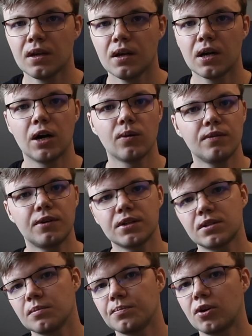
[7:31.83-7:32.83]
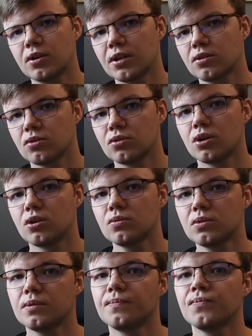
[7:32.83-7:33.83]
However, it's important to
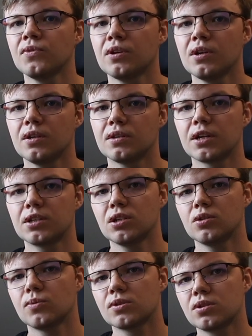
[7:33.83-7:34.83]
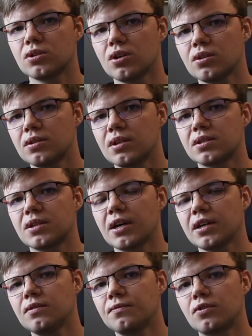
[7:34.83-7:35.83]
note that it was not
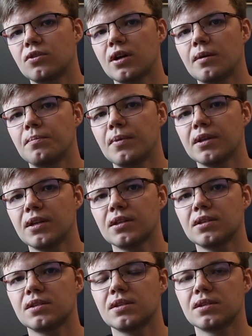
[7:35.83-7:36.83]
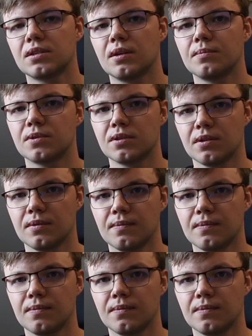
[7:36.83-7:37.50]
designed for embedded systems